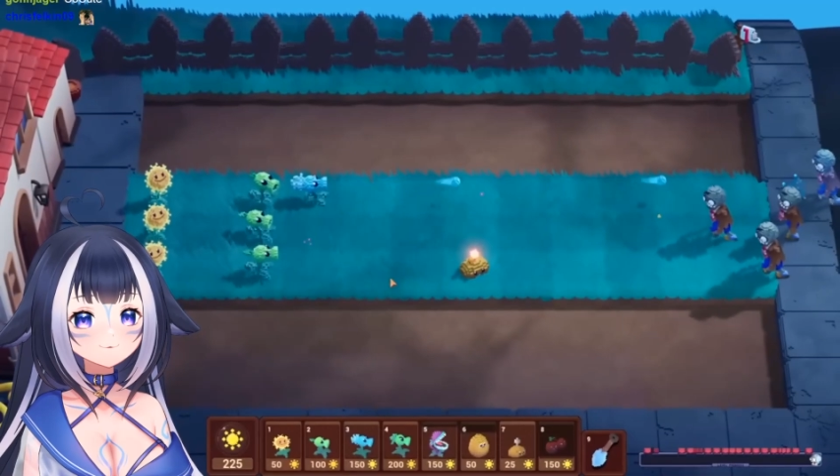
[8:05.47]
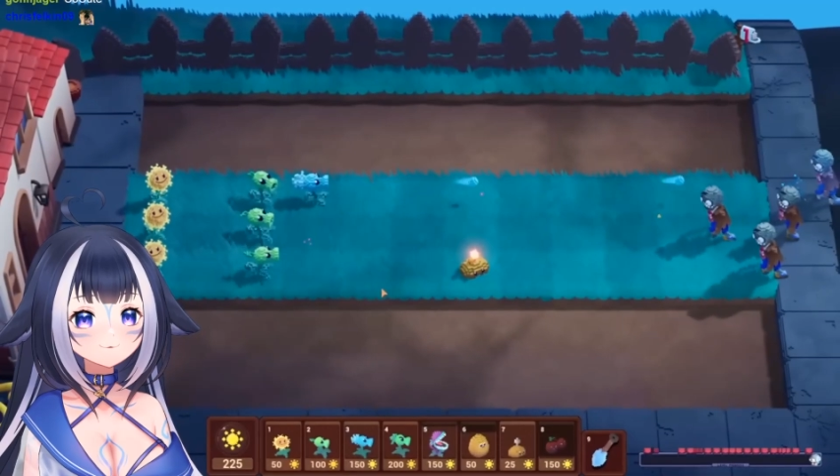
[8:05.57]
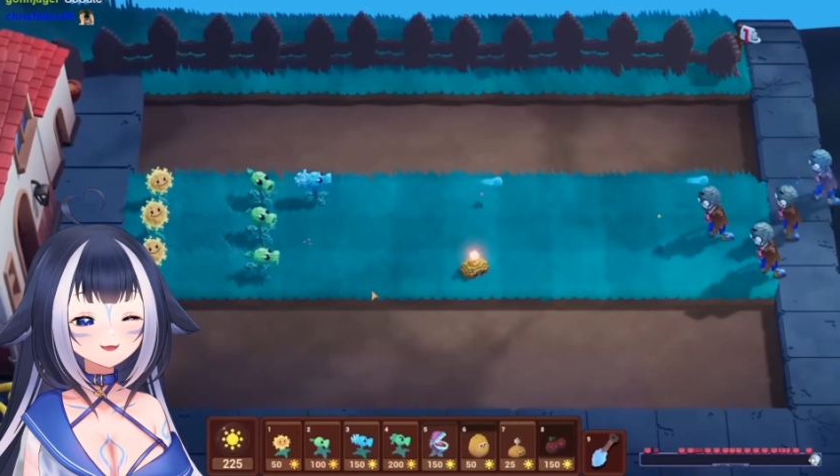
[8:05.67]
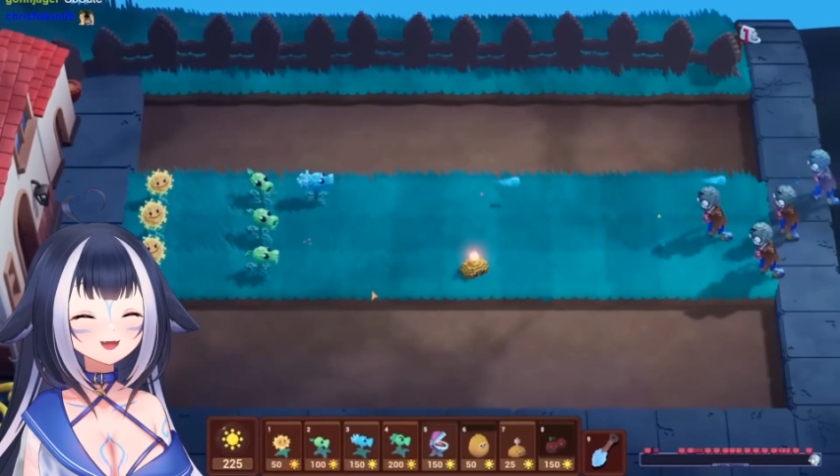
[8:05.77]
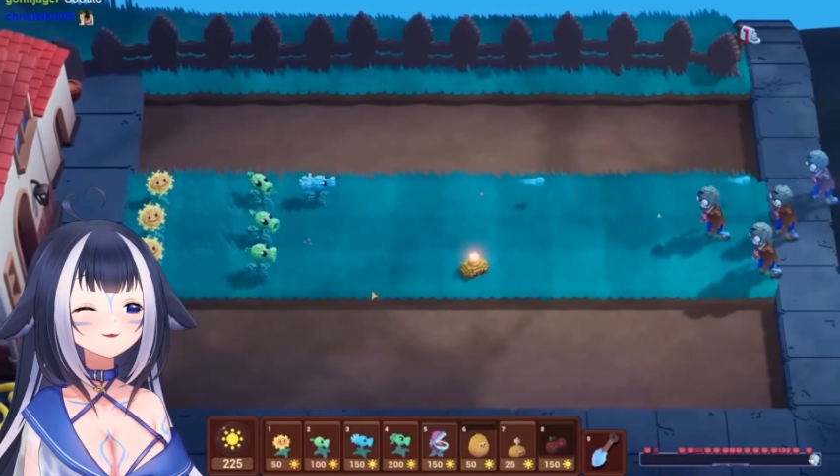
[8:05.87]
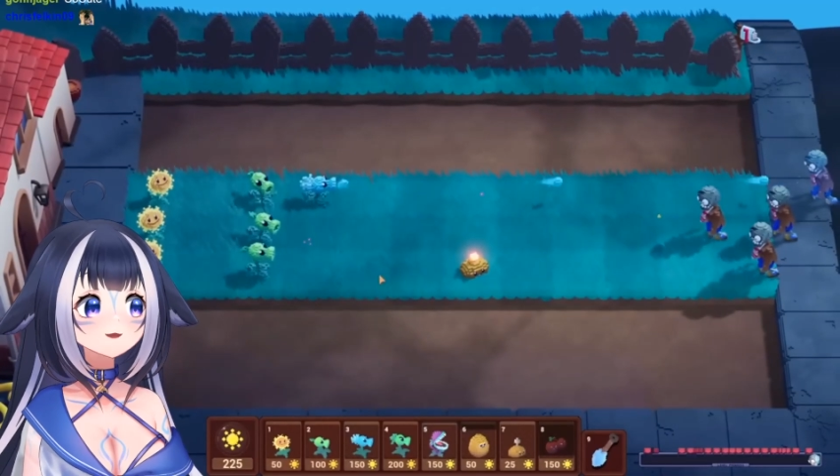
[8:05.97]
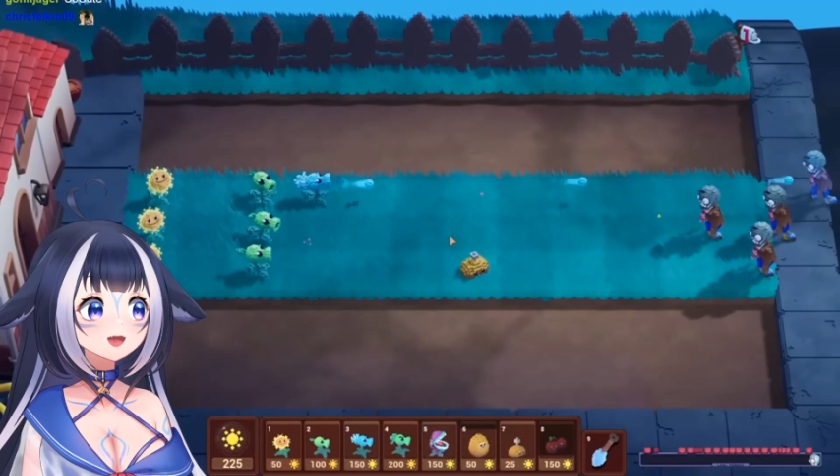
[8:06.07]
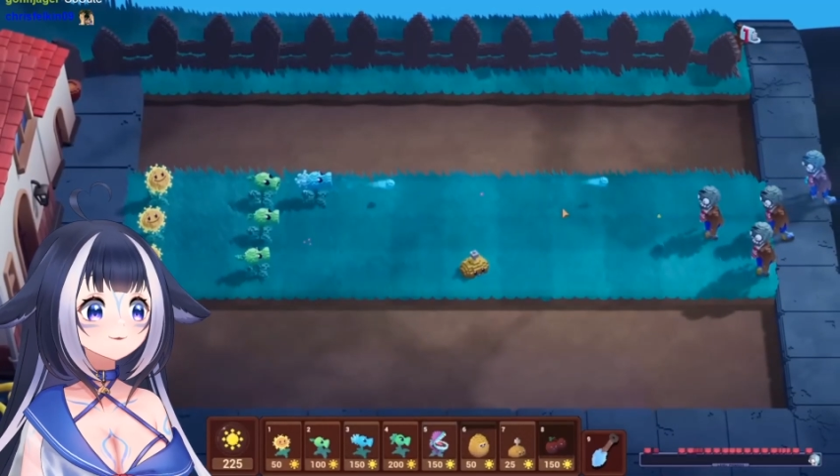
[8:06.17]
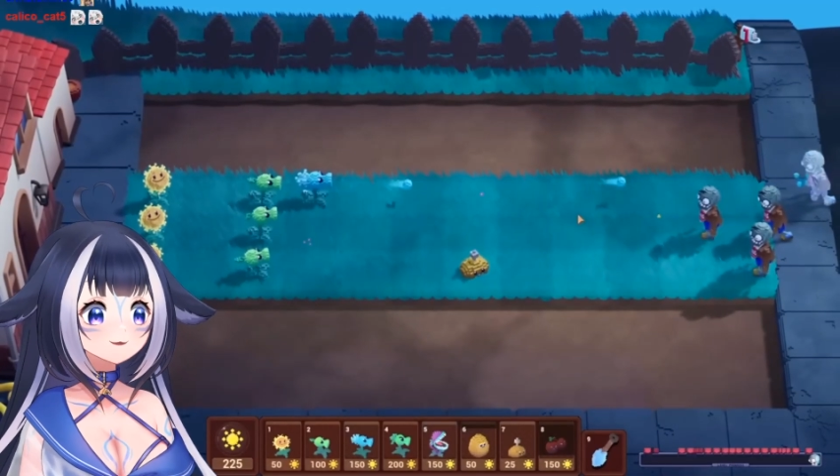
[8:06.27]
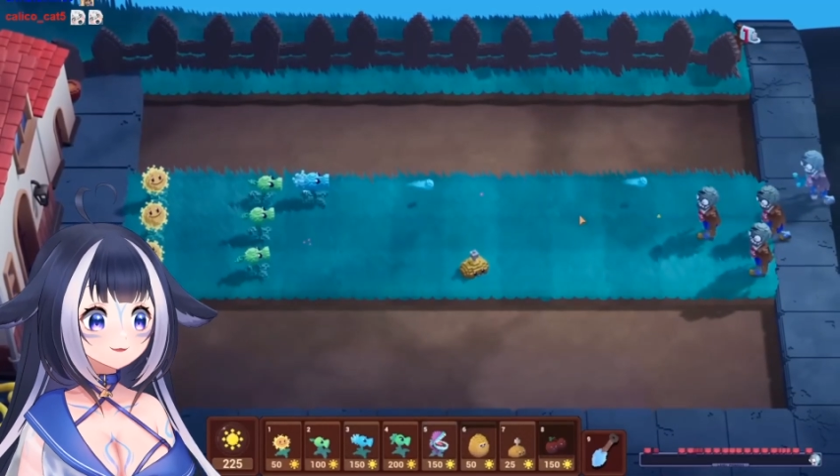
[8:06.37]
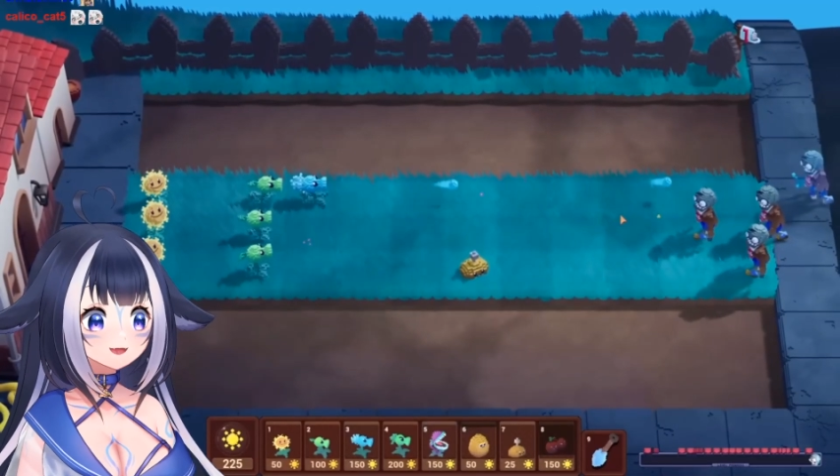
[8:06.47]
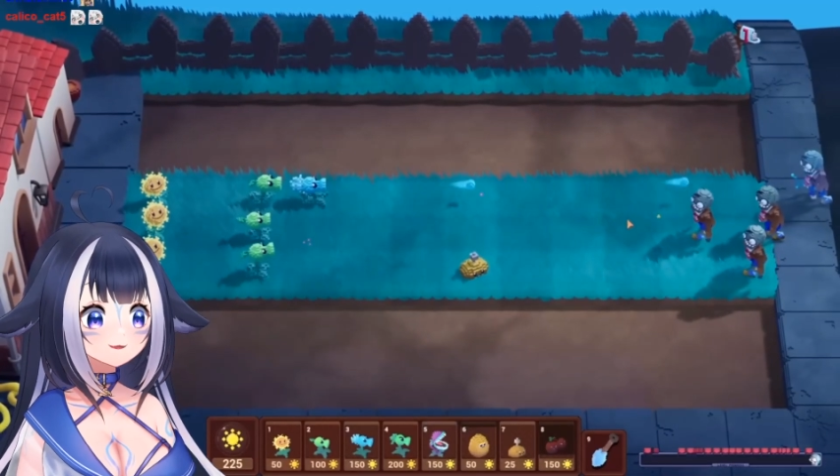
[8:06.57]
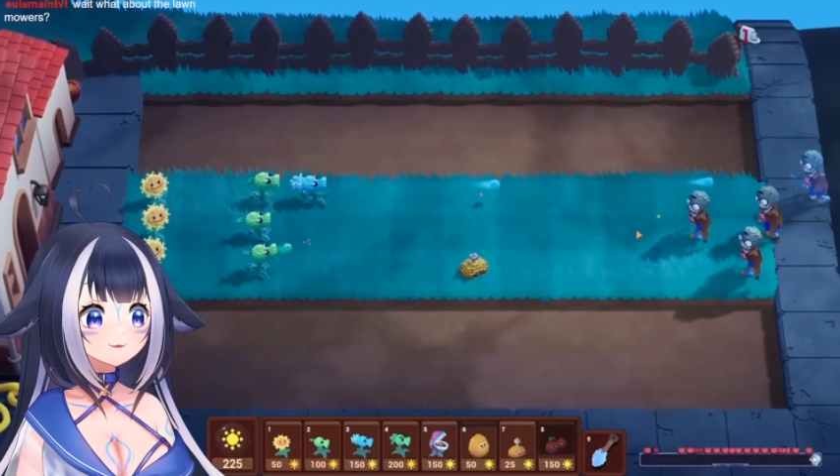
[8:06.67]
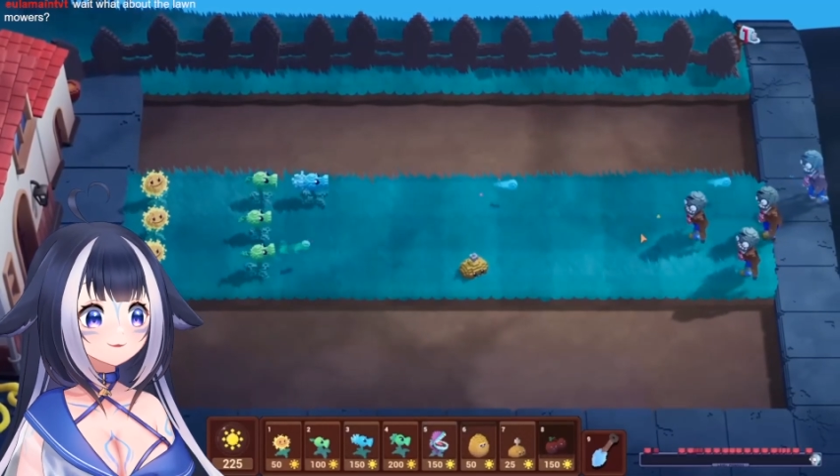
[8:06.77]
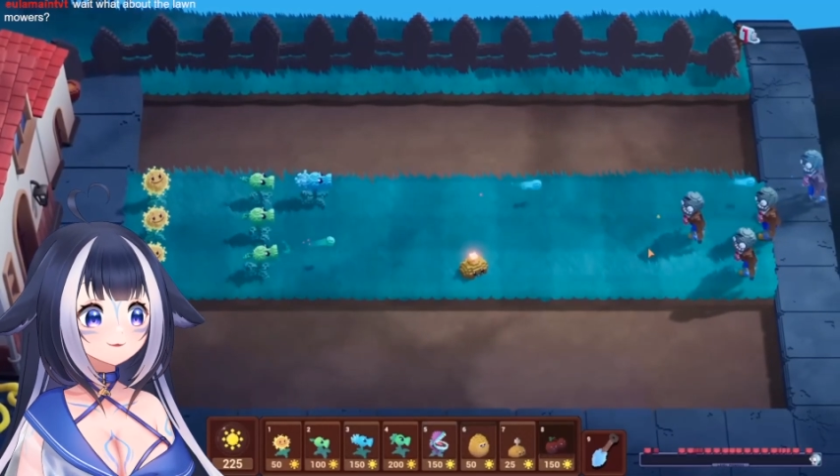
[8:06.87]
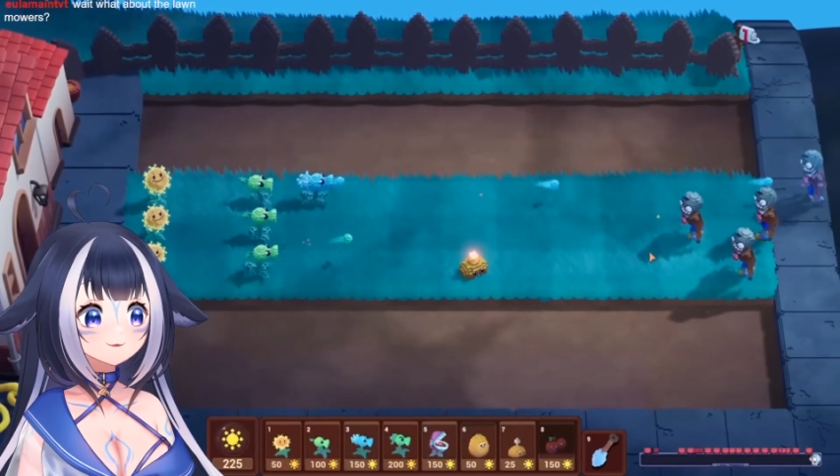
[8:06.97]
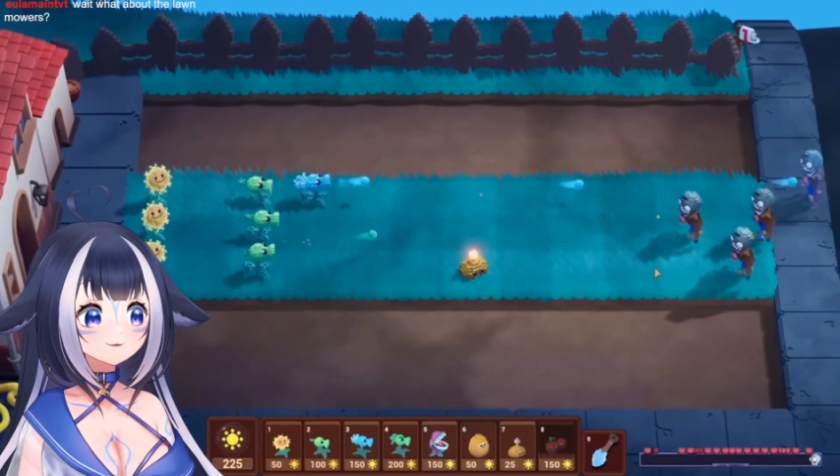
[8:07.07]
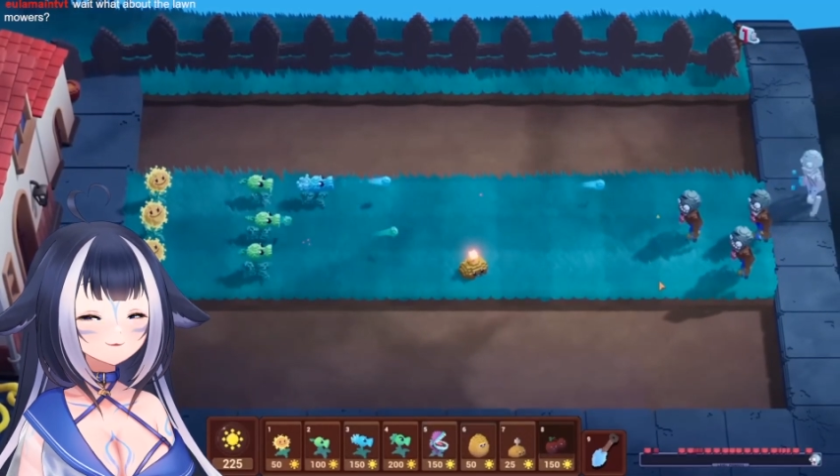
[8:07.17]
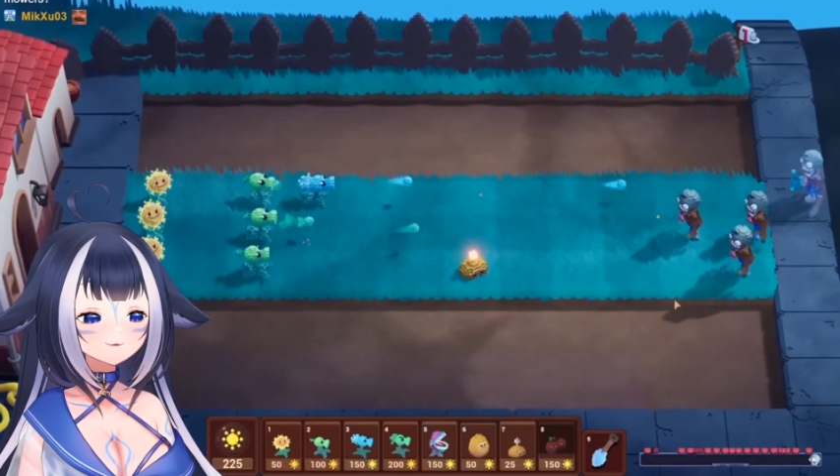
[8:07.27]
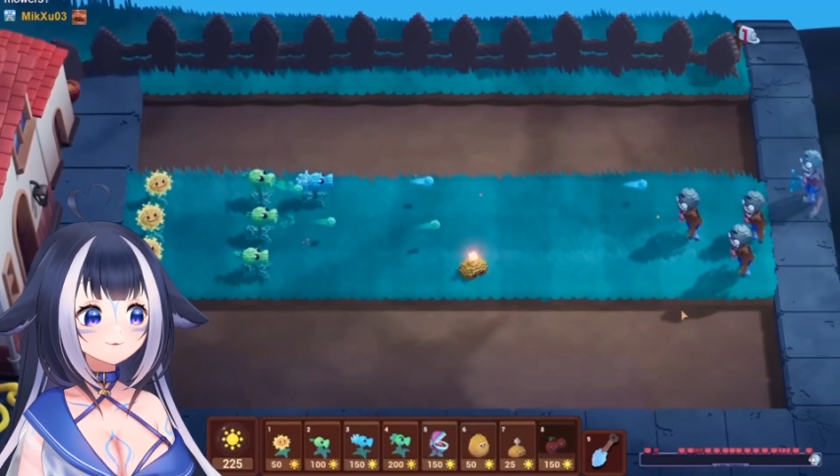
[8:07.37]
with three ton. and less
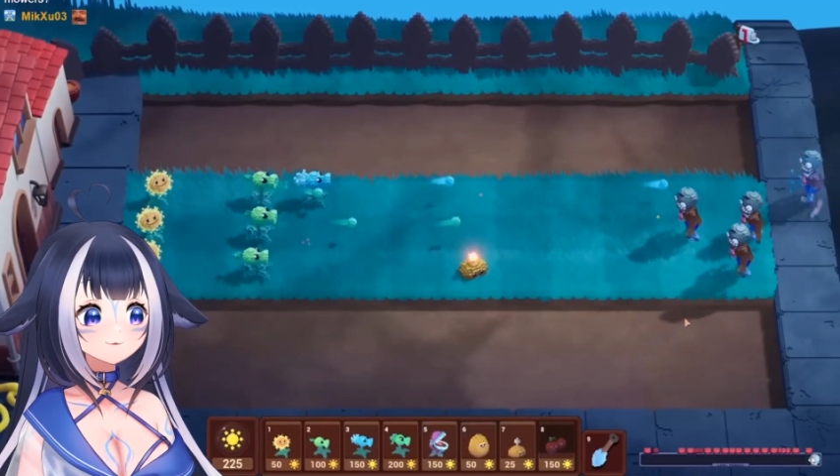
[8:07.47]
zombies, and